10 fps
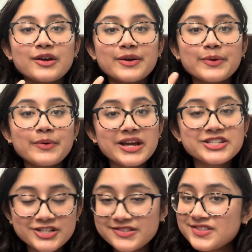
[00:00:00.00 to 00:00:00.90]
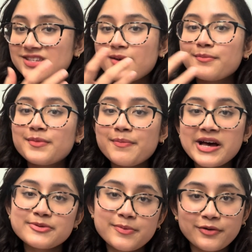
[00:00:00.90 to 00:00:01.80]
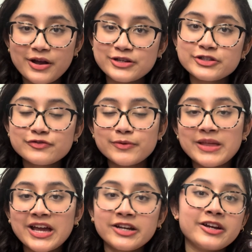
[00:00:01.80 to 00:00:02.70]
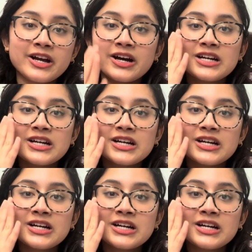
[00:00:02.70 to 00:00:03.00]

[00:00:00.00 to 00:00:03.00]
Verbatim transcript: questions, some past paper questions from that area